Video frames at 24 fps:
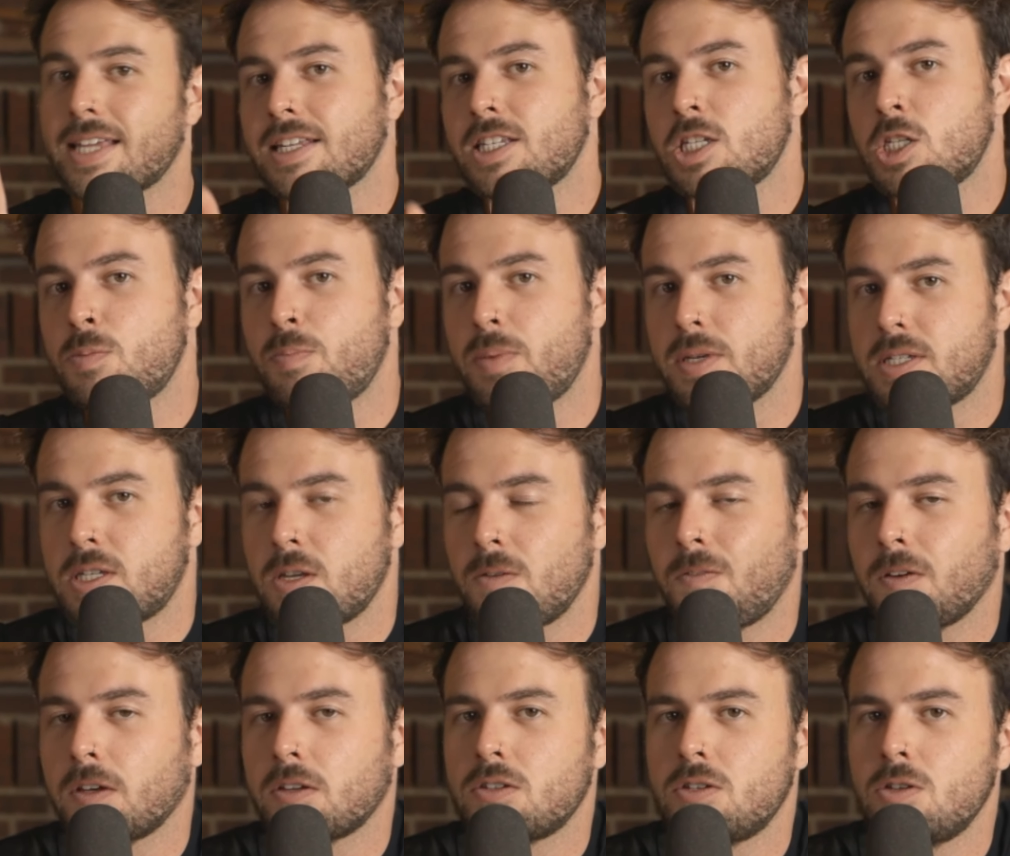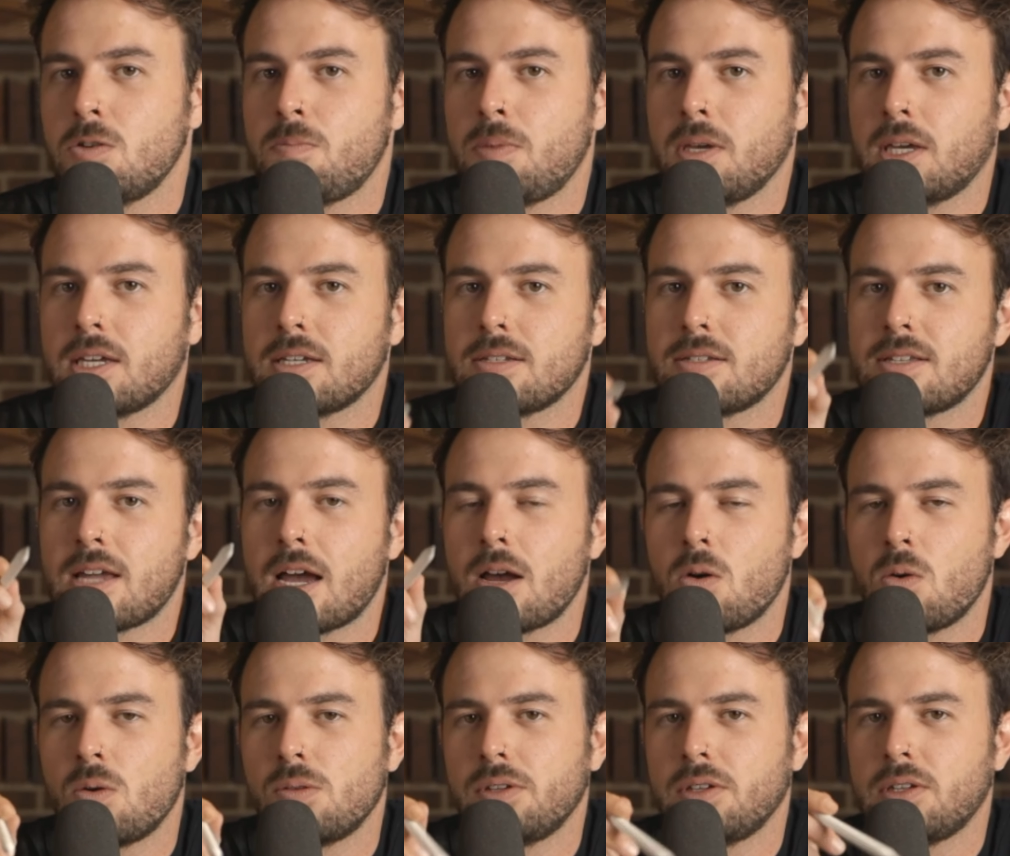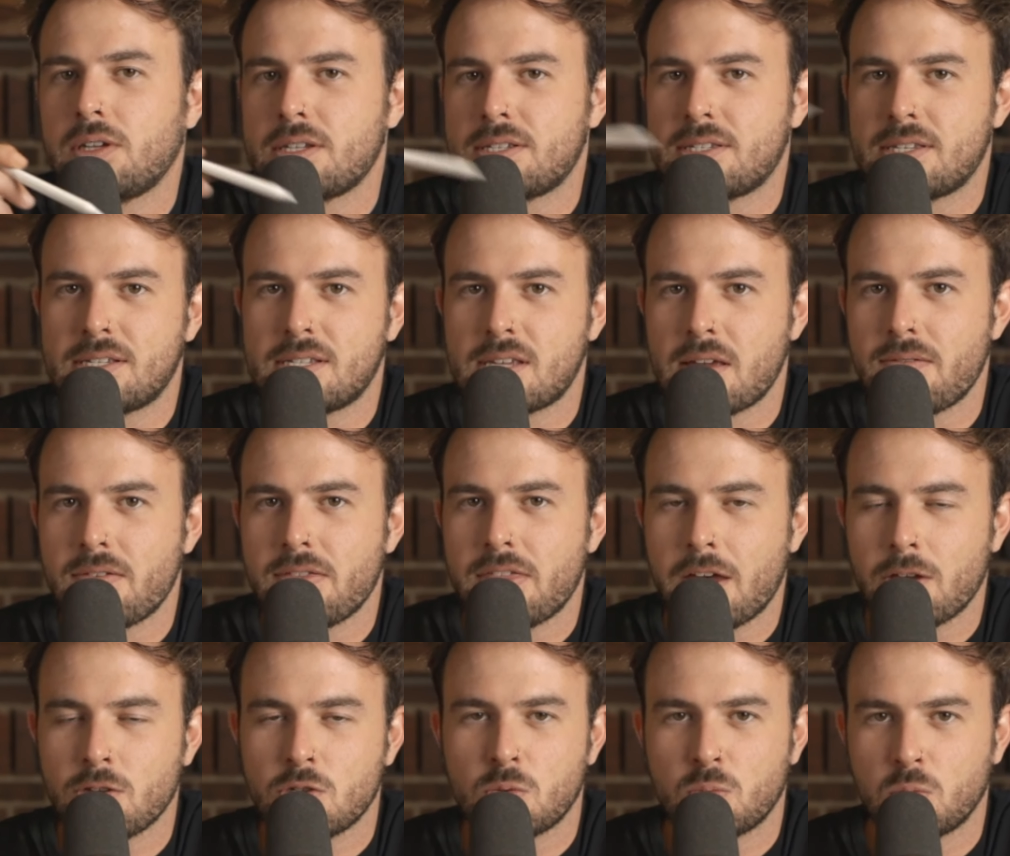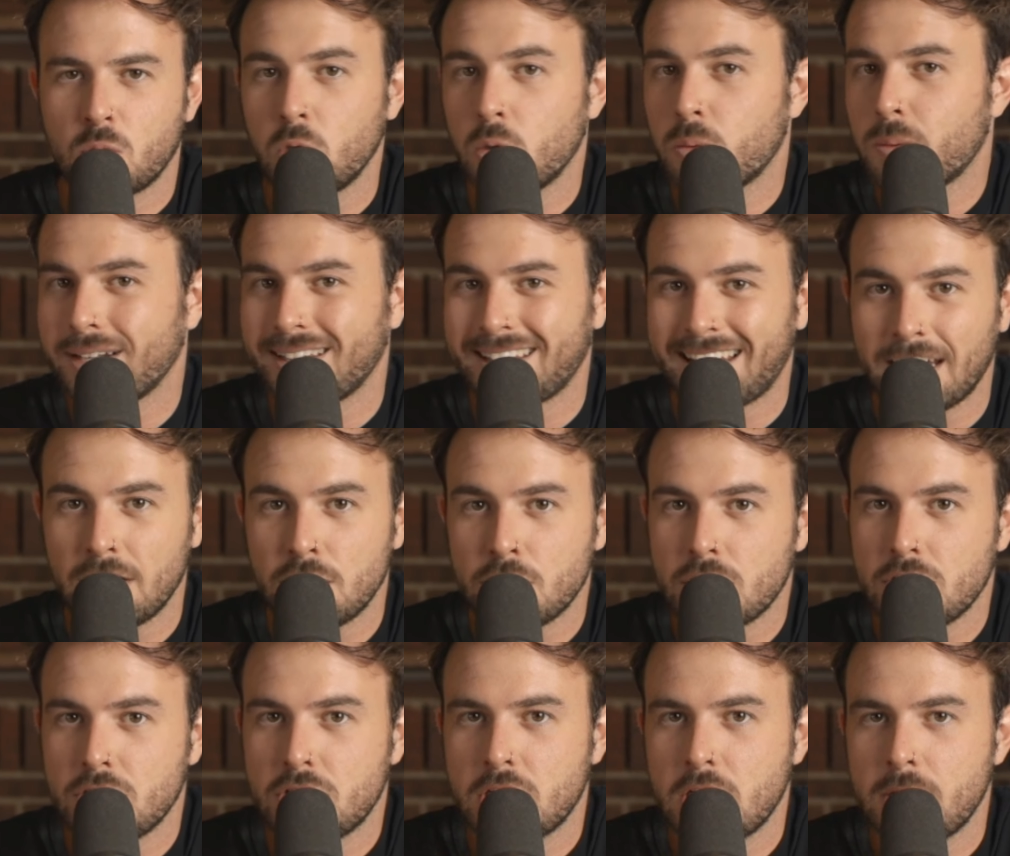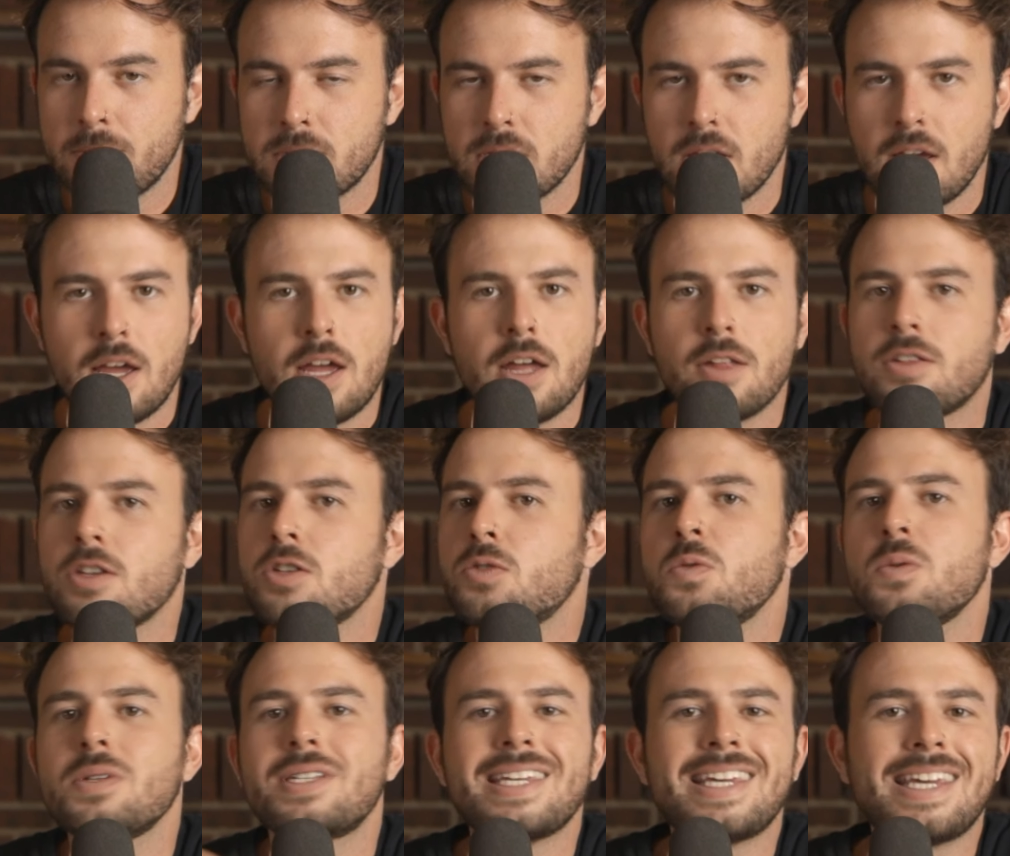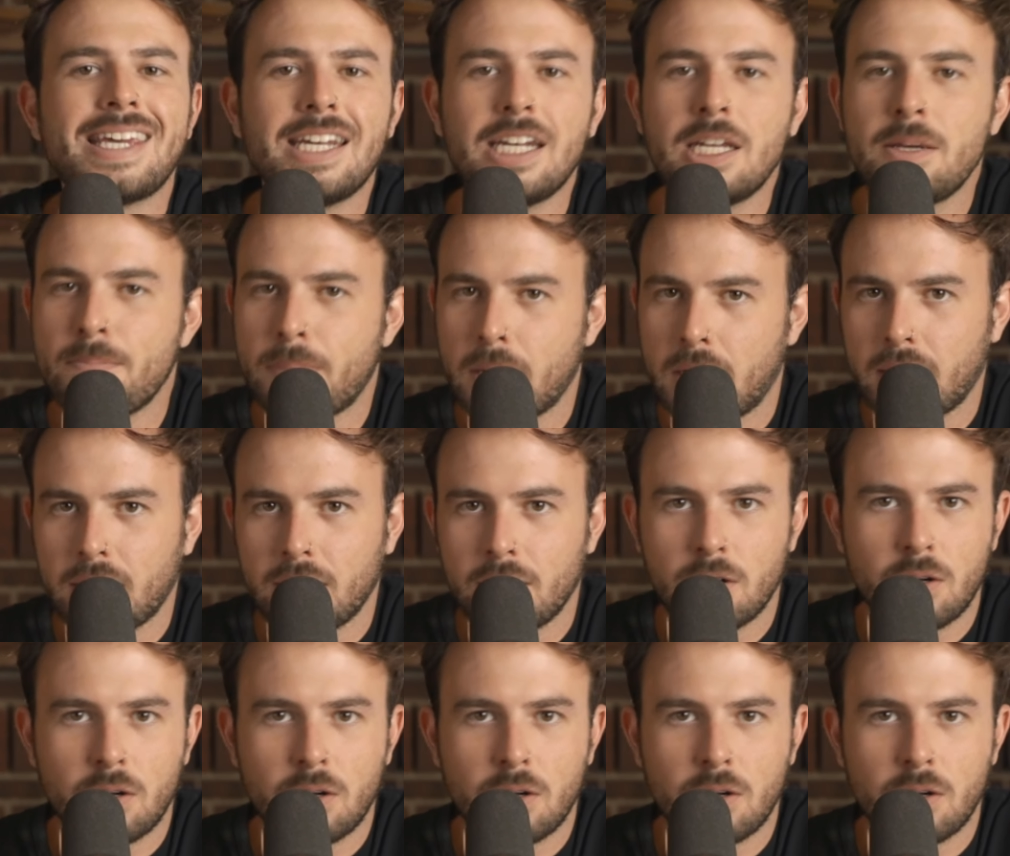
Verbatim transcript: That's specific too, because not only does the seventh house rule relationships, this rules anybody.